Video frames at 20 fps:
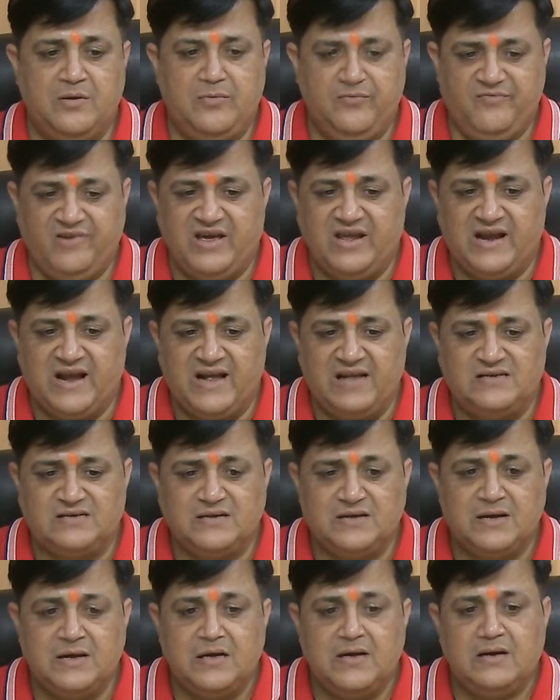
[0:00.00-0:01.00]
whereas
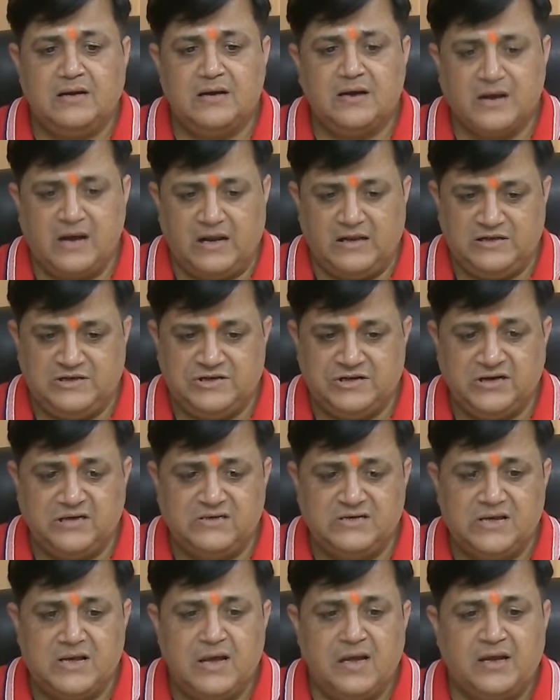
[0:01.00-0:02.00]

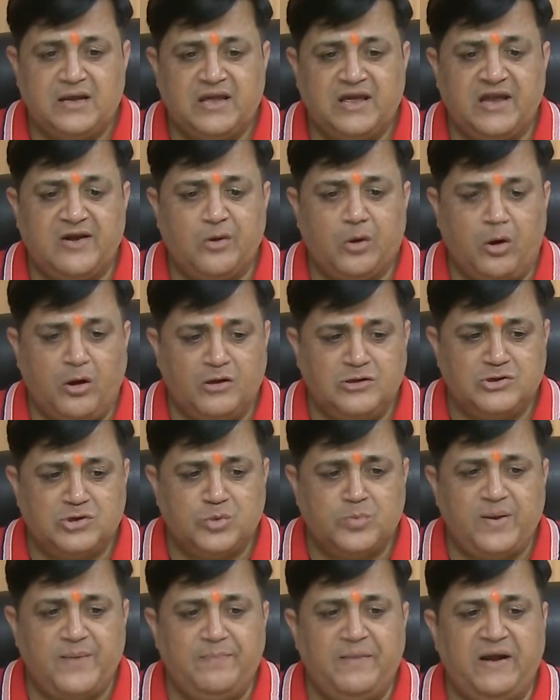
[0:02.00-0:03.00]
cultures can
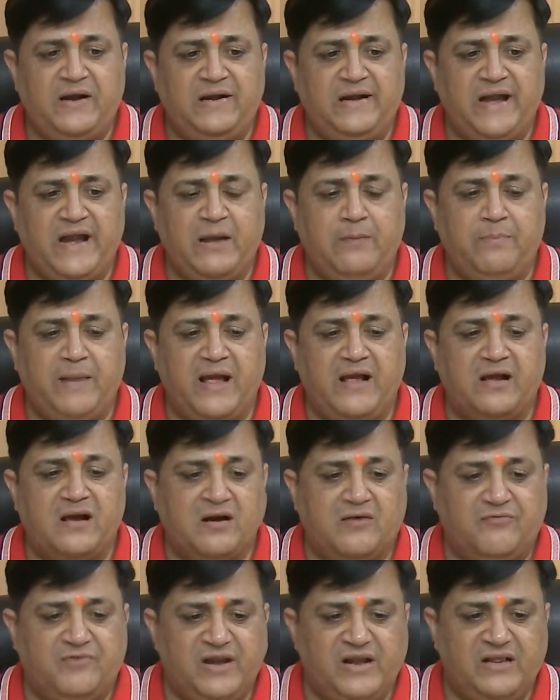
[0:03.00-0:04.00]
also be maintained by
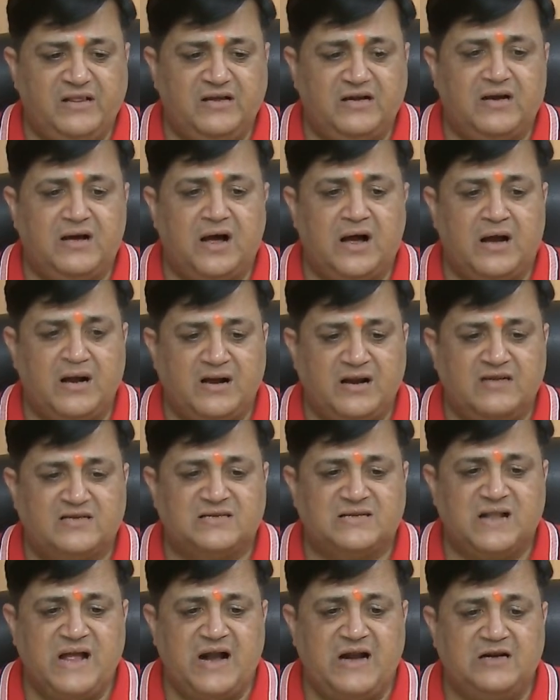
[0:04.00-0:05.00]
covering the agar
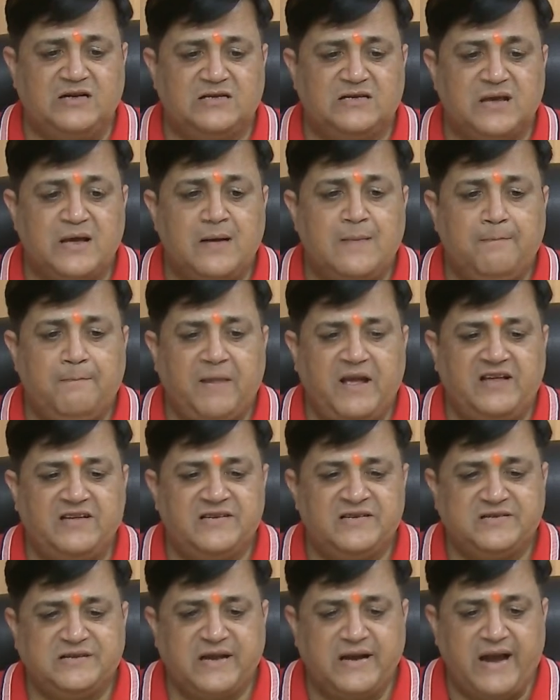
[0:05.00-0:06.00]
slants by
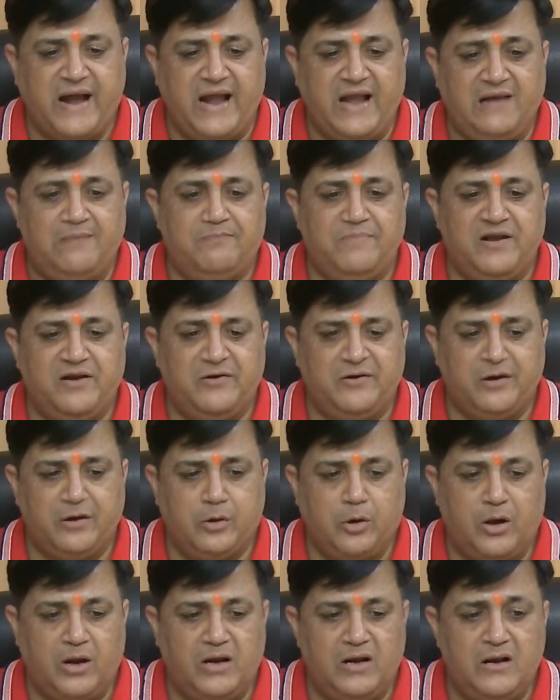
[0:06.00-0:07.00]
sterile mineral
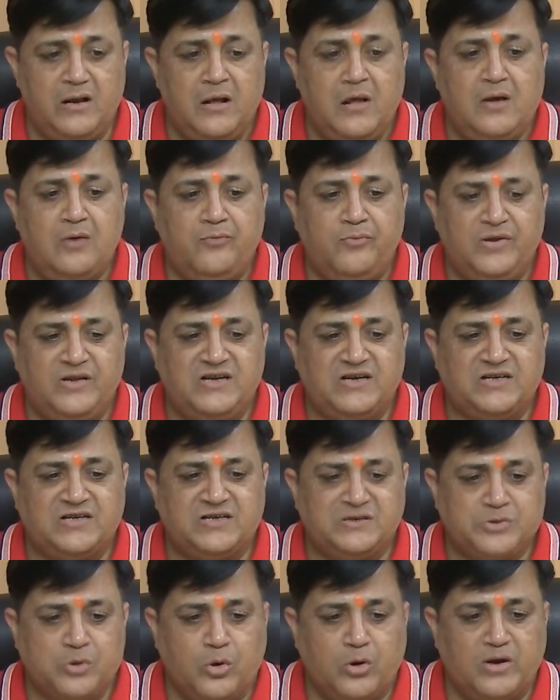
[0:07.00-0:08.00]
oil, which is
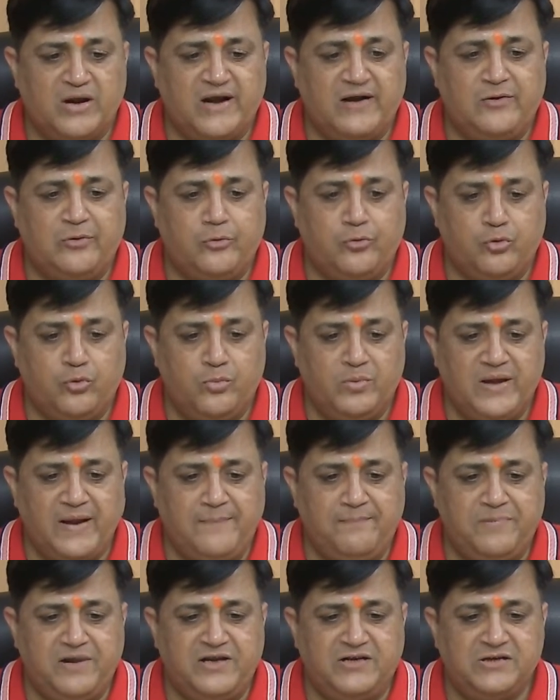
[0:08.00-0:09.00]
stored at room
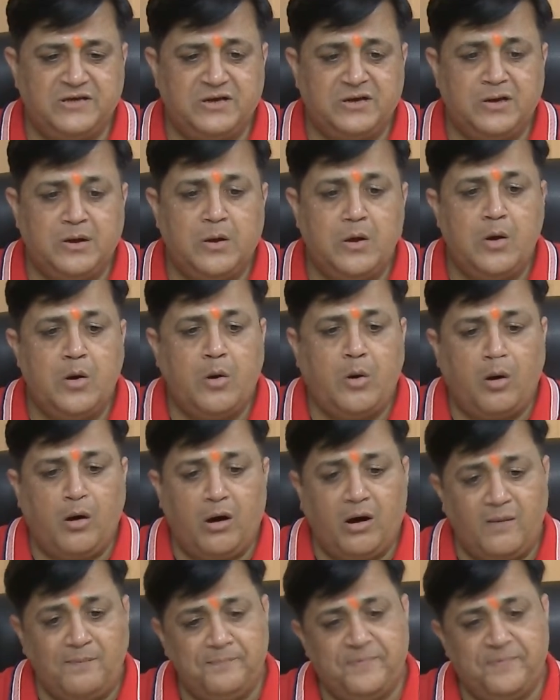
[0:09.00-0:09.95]
temperature or